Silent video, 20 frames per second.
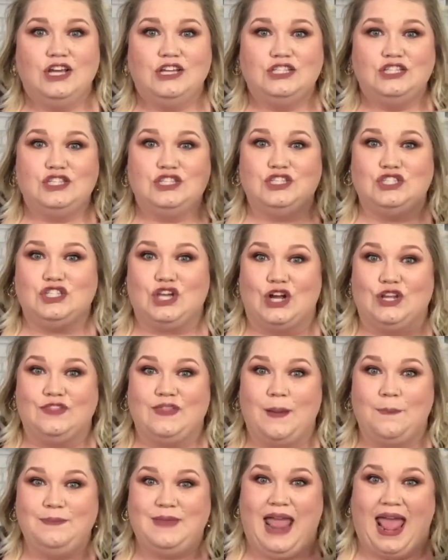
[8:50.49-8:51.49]
Start
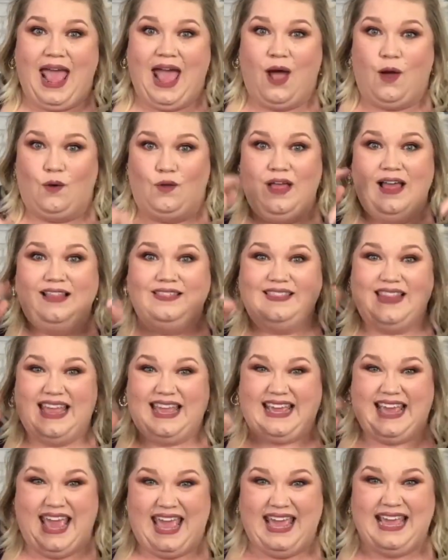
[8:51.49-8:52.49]
them now.
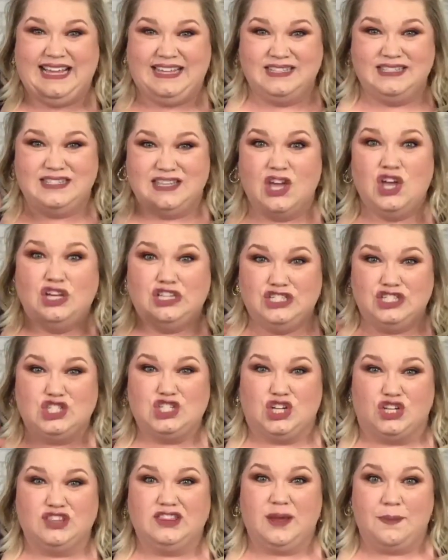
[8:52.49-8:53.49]
Like hint,
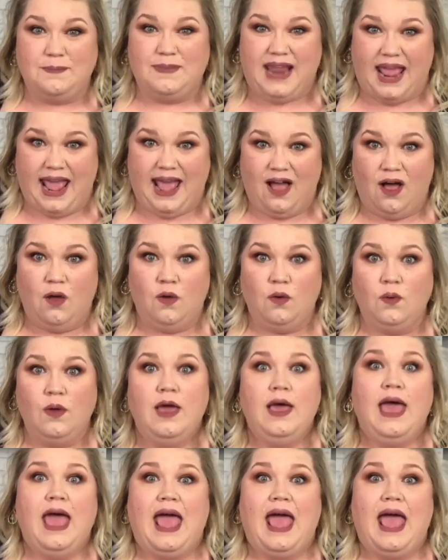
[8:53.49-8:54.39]
start them now.